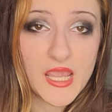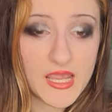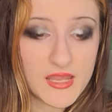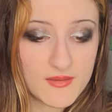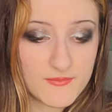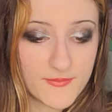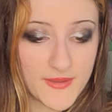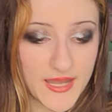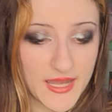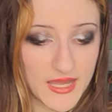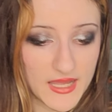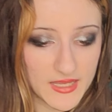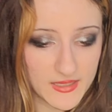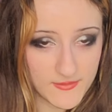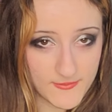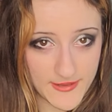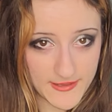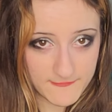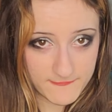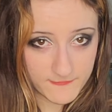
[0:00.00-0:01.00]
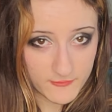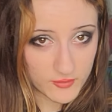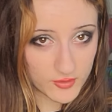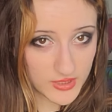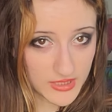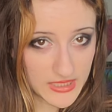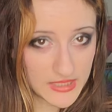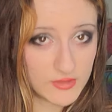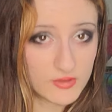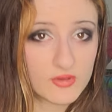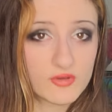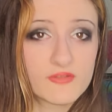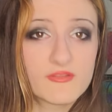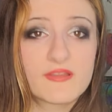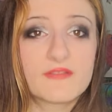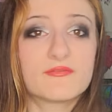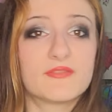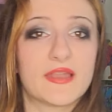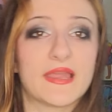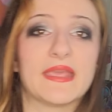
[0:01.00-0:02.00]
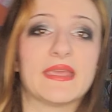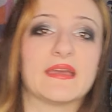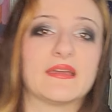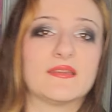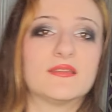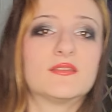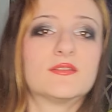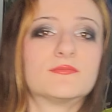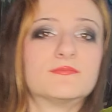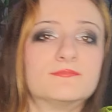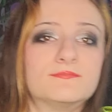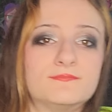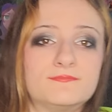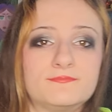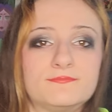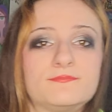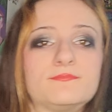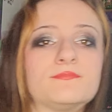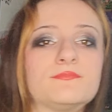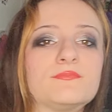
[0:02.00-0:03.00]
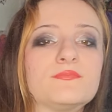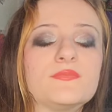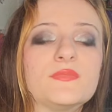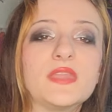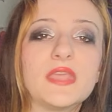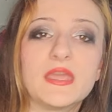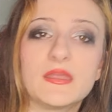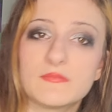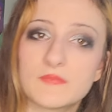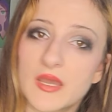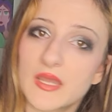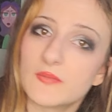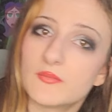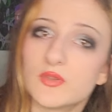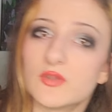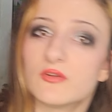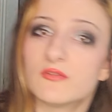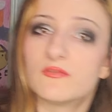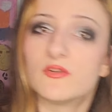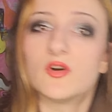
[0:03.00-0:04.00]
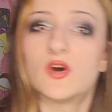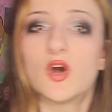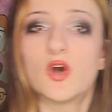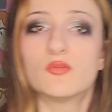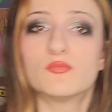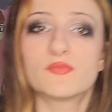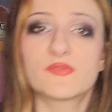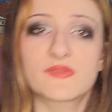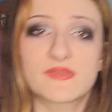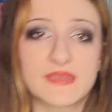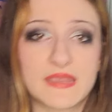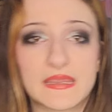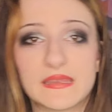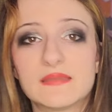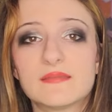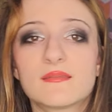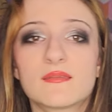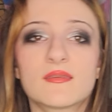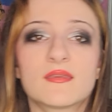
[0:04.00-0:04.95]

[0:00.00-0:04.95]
and buy about 4 acres of land in my beautiful home state